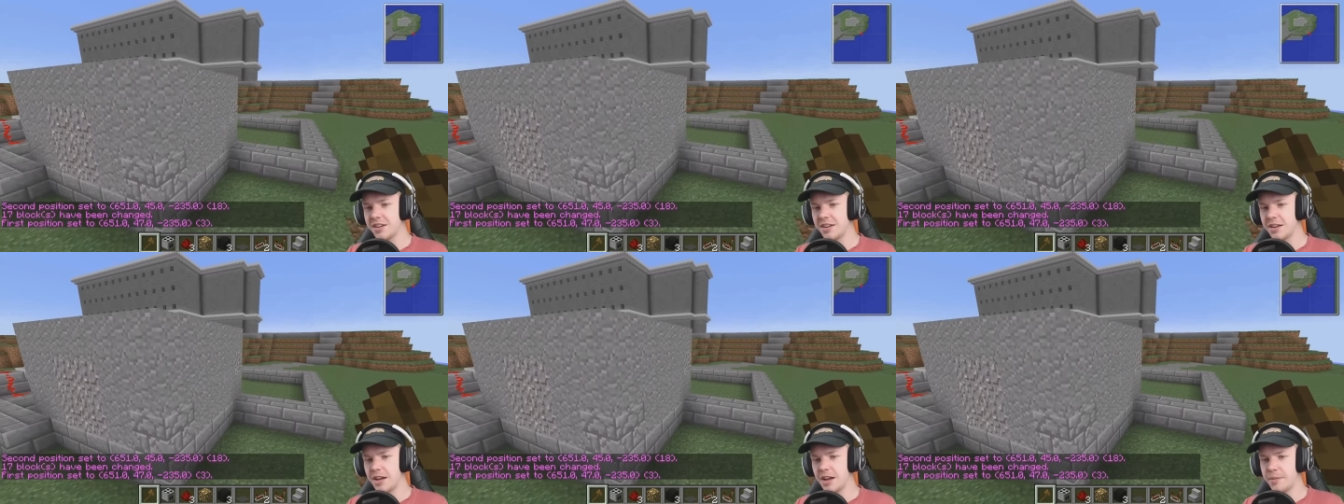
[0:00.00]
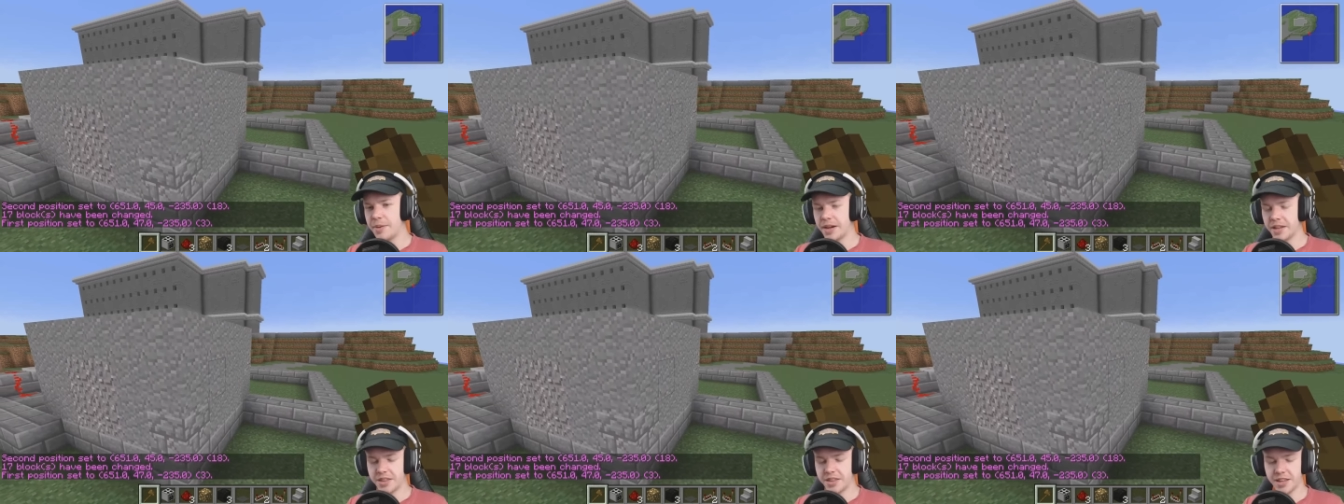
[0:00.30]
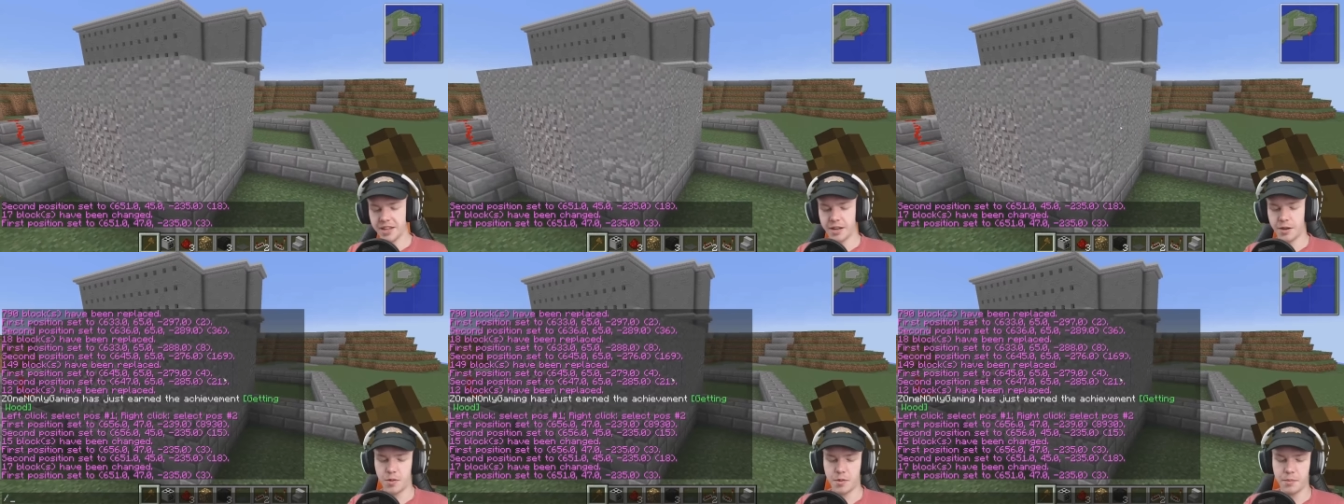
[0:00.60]
Uh, but I
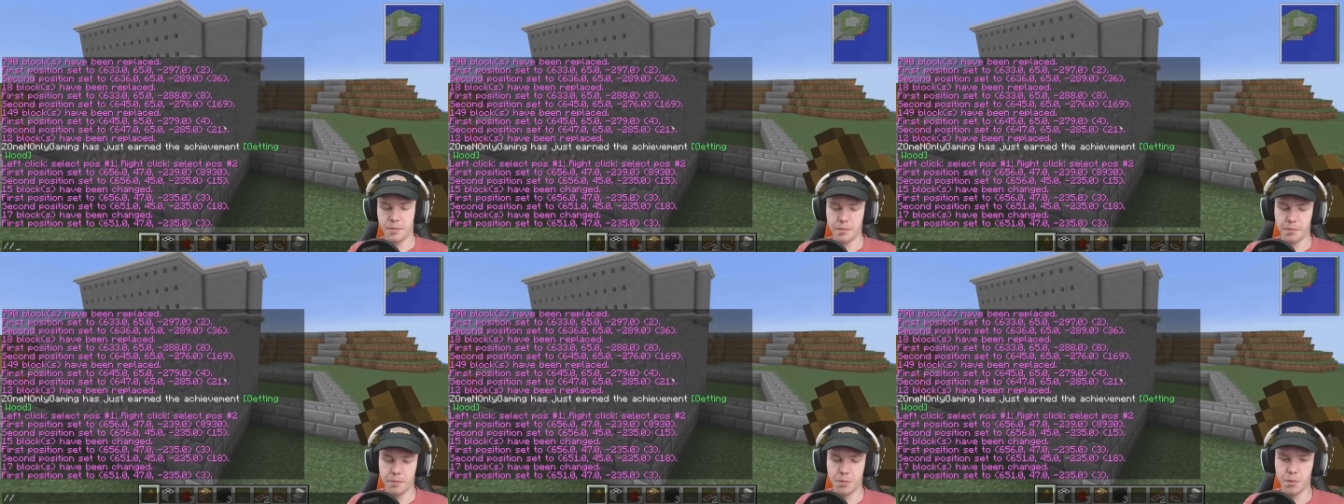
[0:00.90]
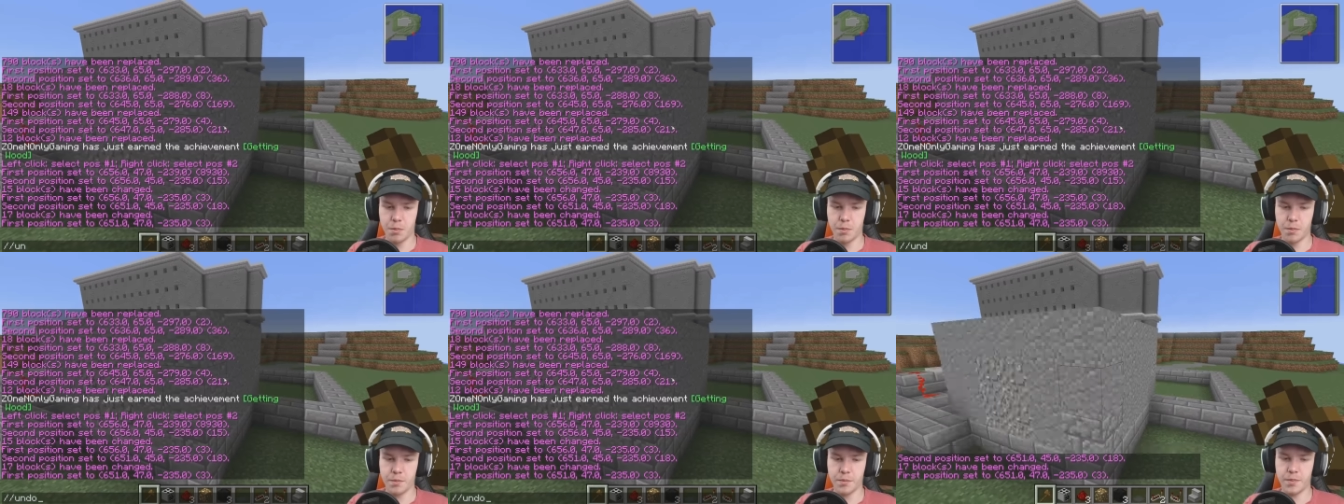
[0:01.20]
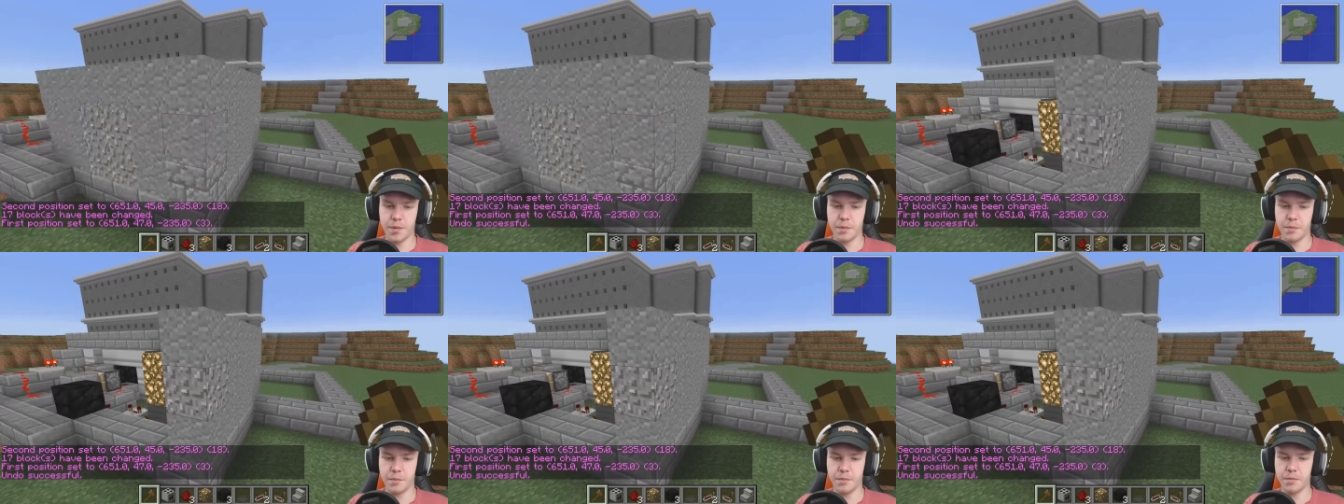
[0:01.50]
think I want m
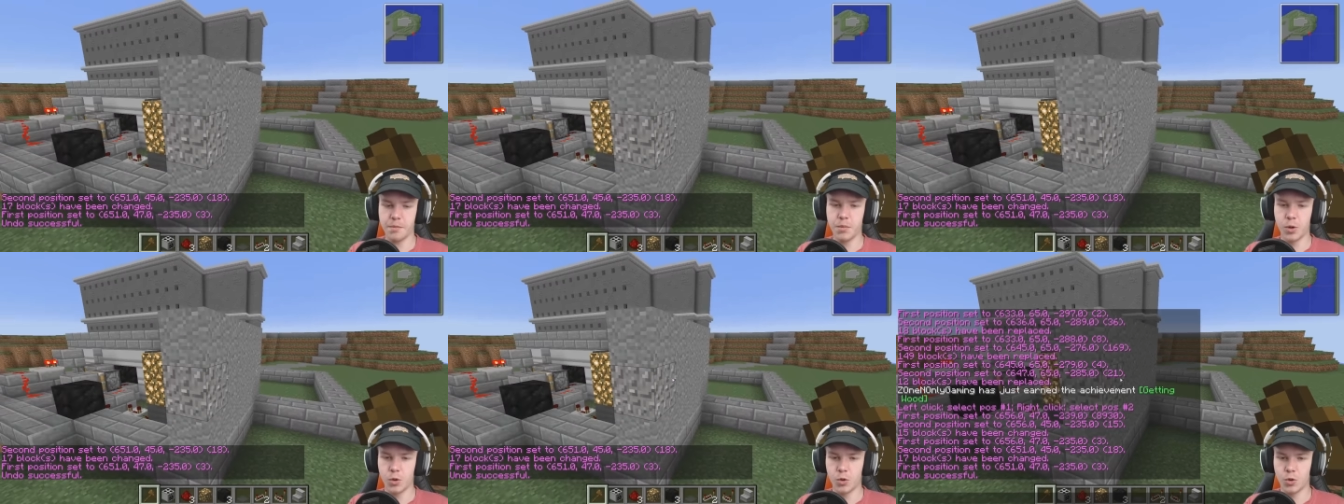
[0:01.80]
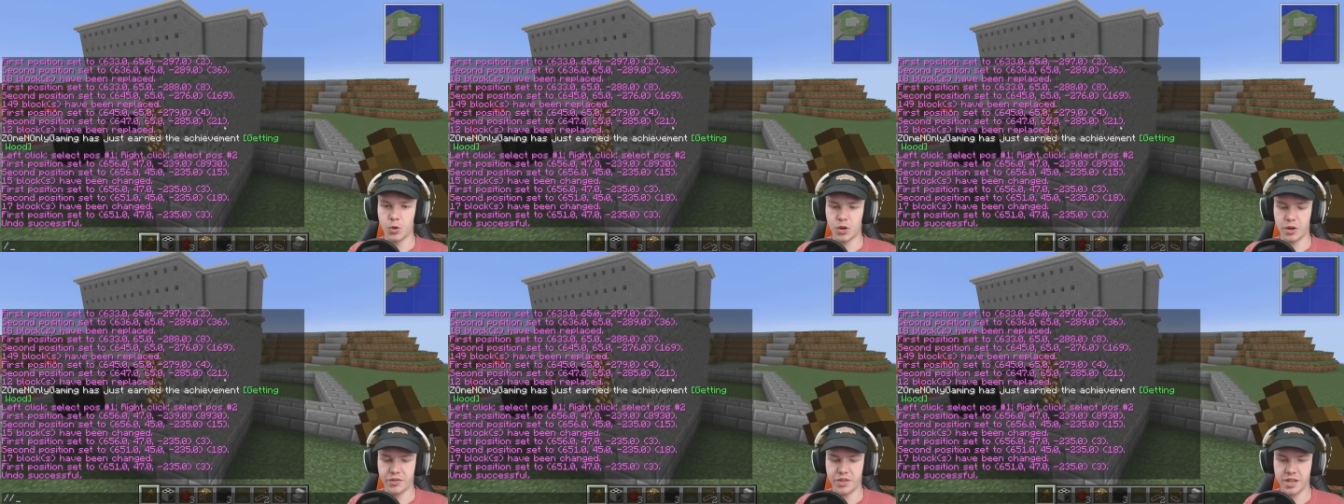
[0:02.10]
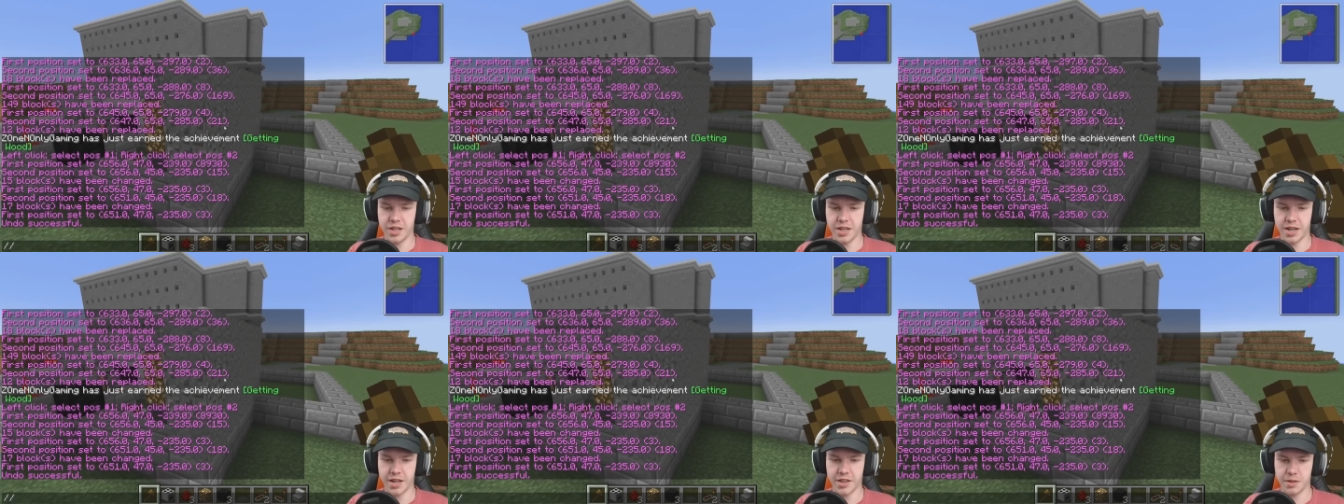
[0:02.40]
more of
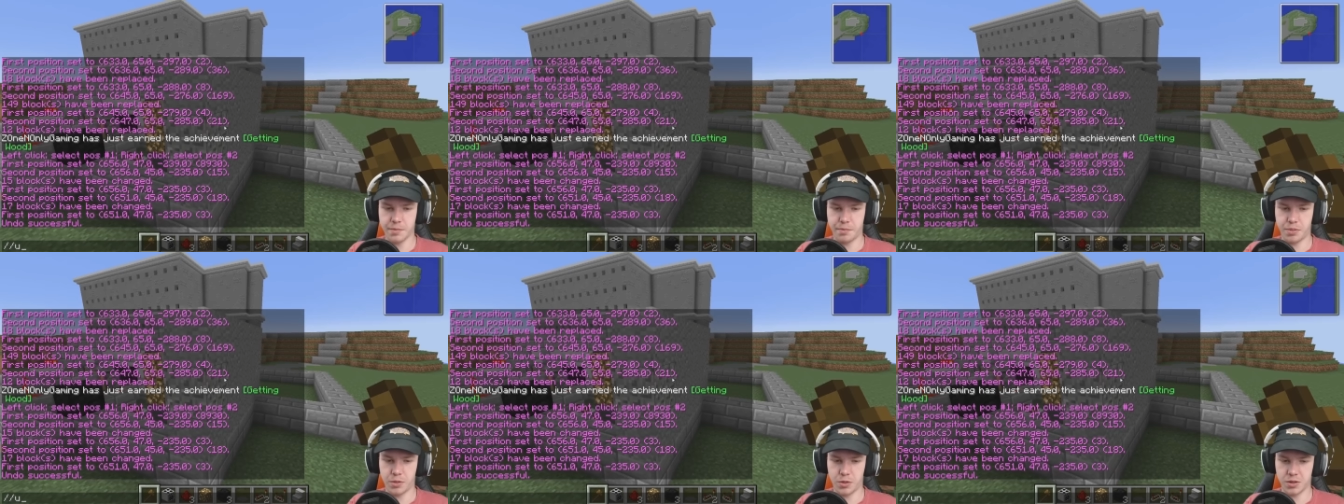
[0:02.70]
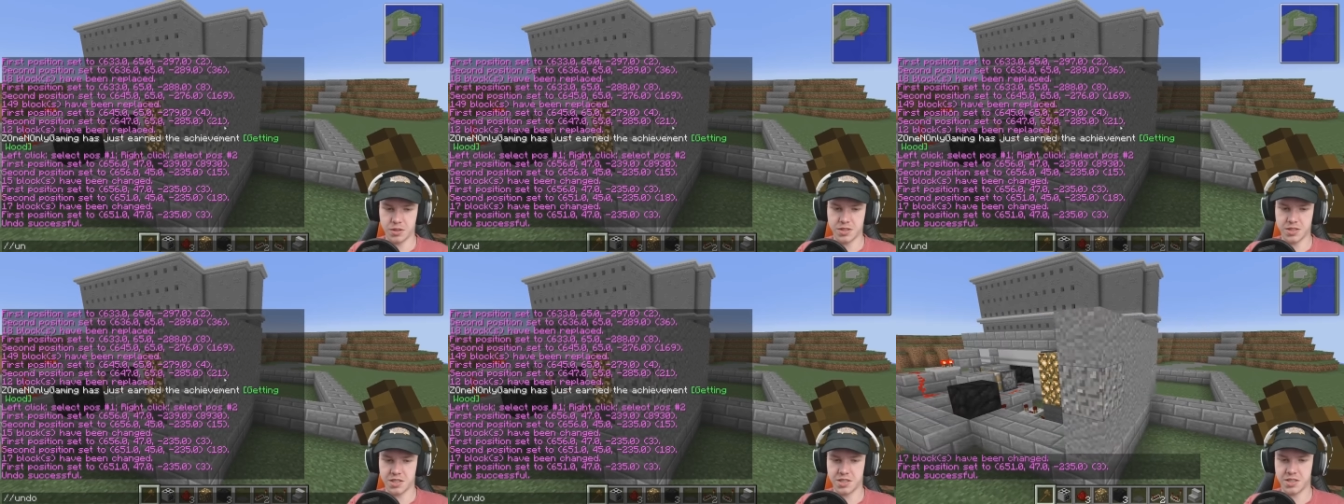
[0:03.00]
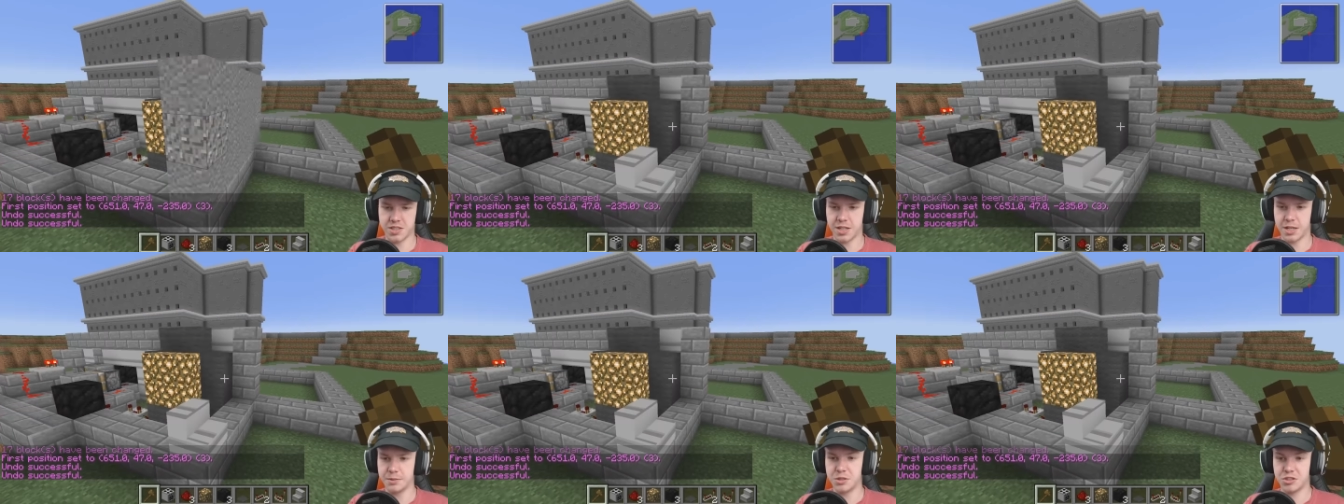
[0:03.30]
the other blocks this
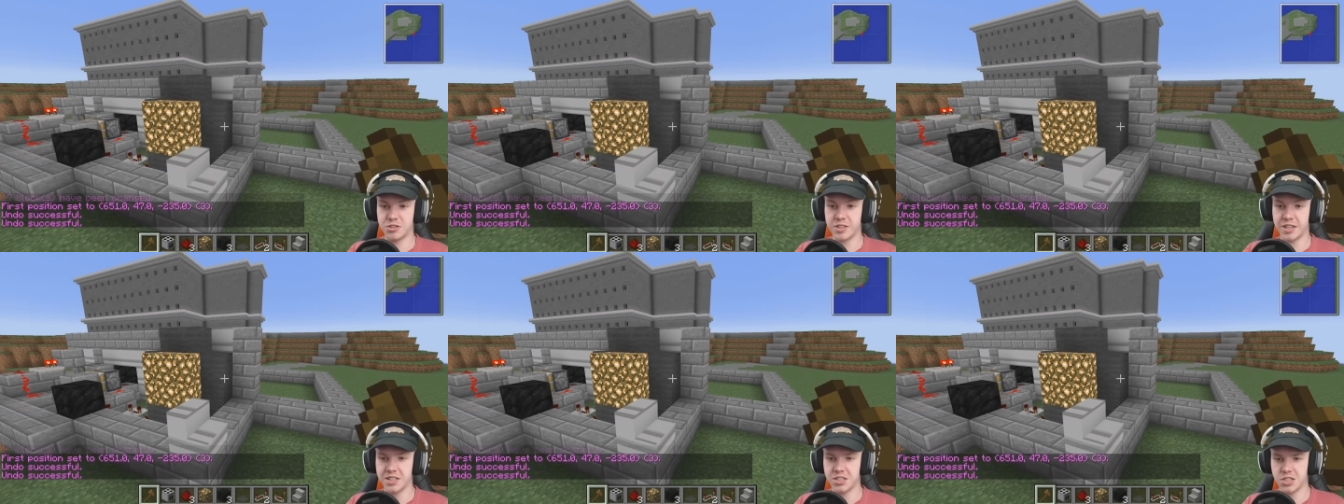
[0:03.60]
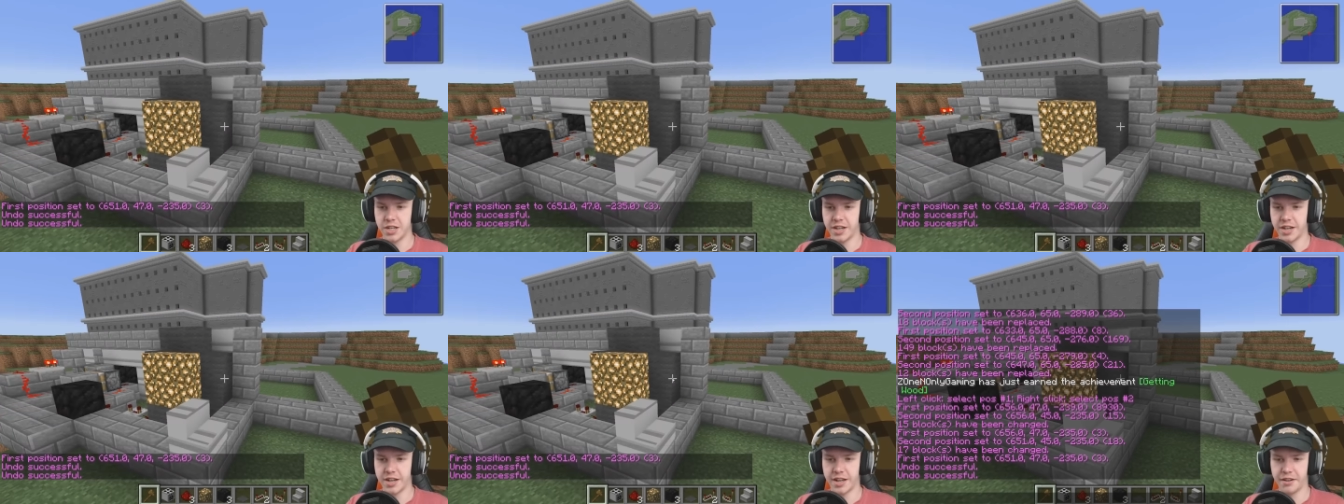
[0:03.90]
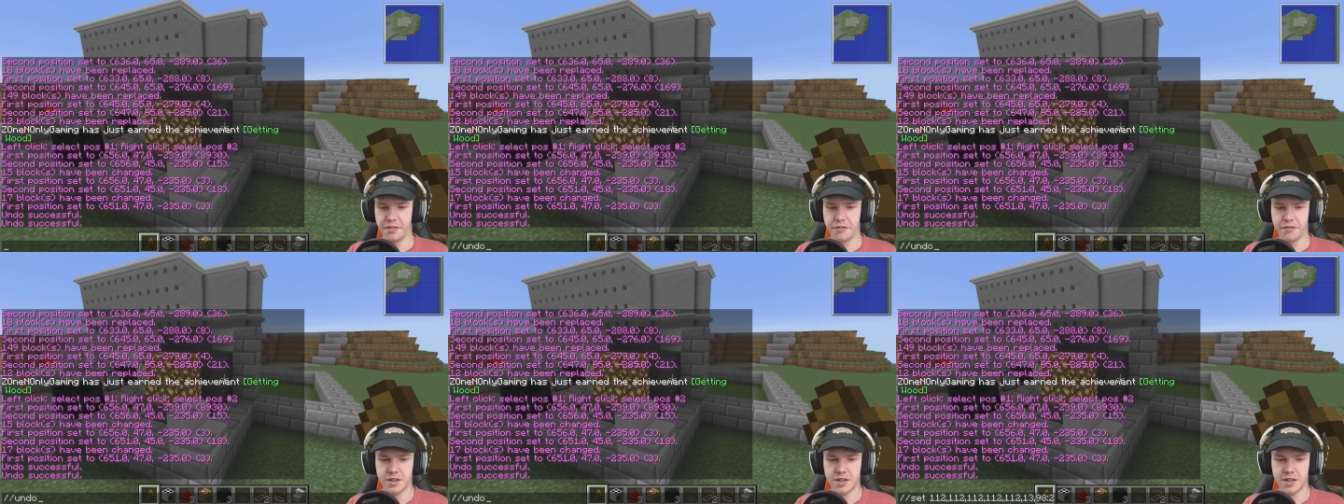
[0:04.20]
time, strangely
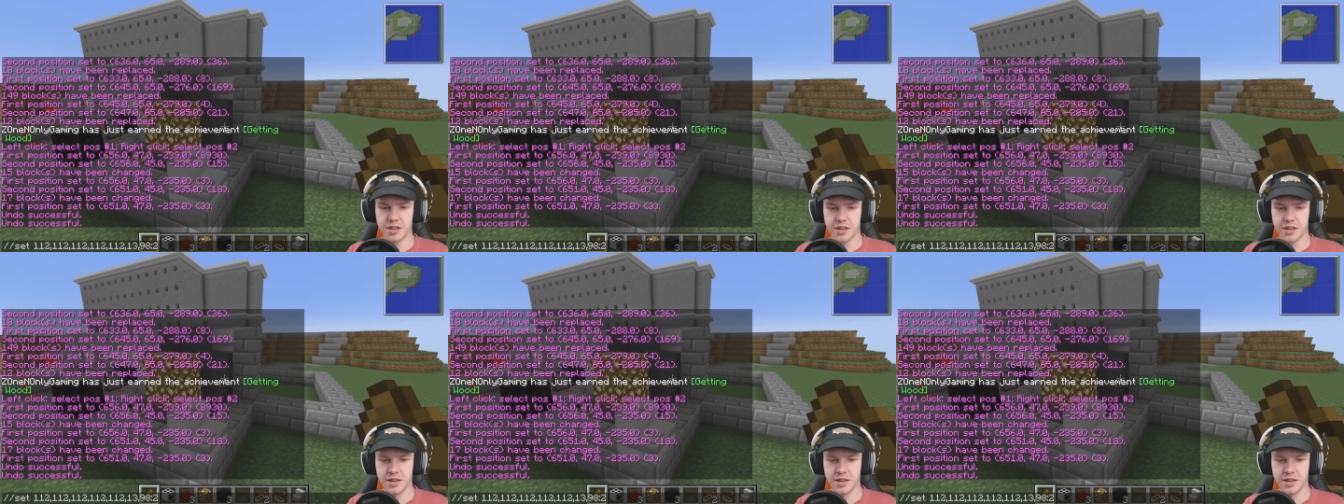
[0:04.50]
enough.